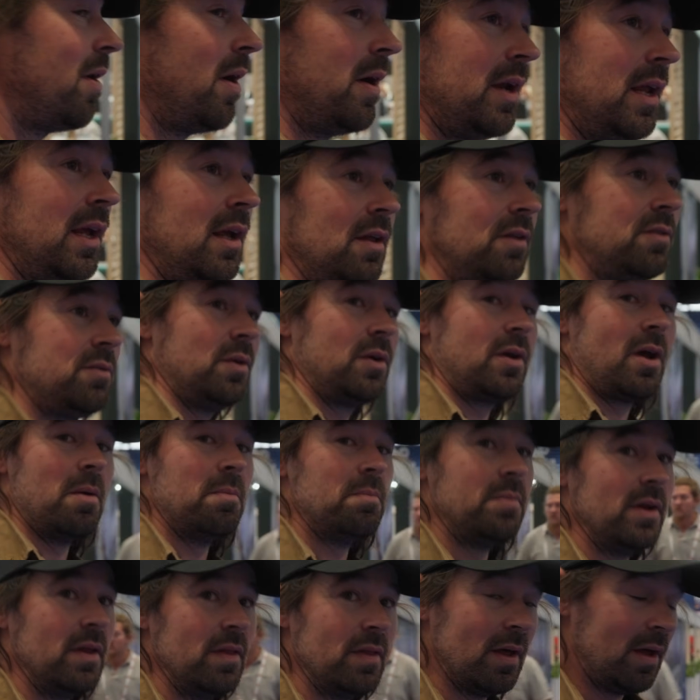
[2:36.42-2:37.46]
around here to a
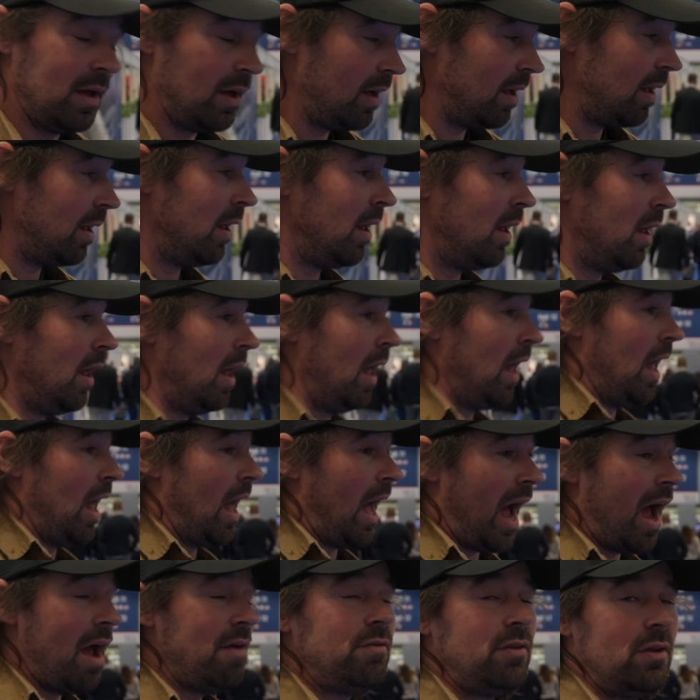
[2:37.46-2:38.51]
company that
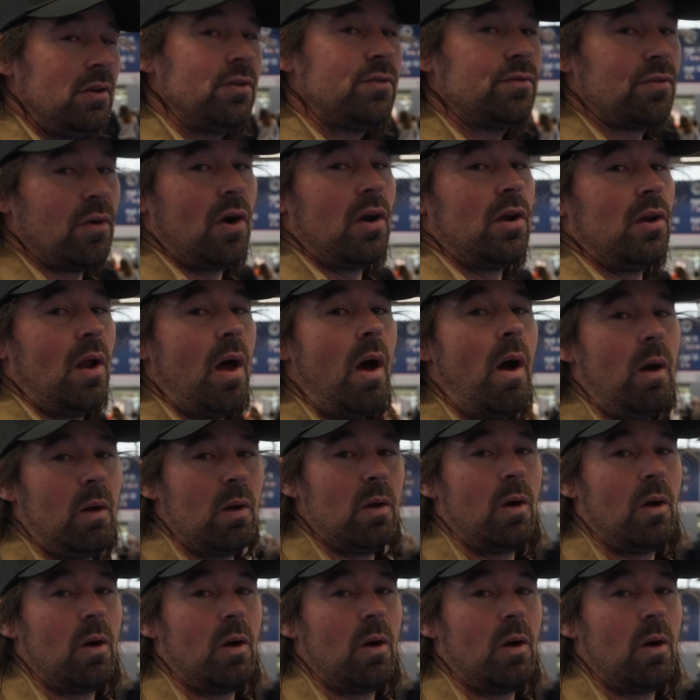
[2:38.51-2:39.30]
I've used for a long,